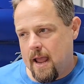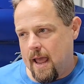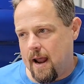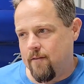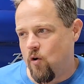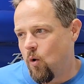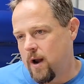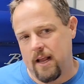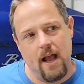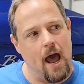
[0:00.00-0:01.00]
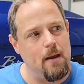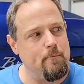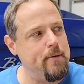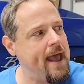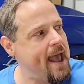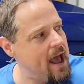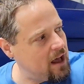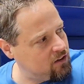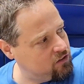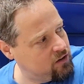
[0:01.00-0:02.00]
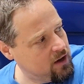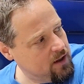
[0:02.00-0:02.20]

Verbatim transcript: And I've already gotten past